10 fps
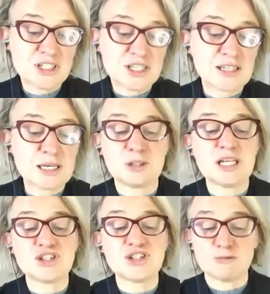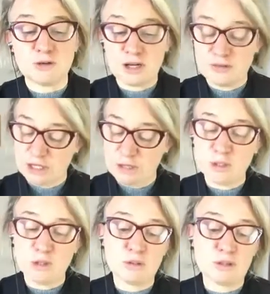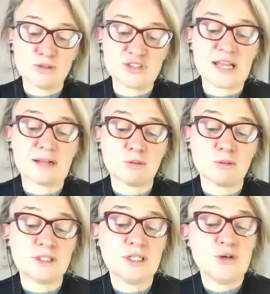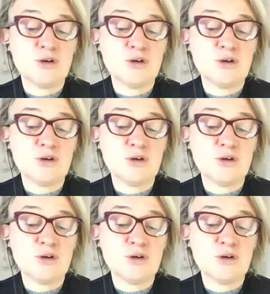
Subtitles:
particularly a pleasure to follow the noble Lord Stunnell,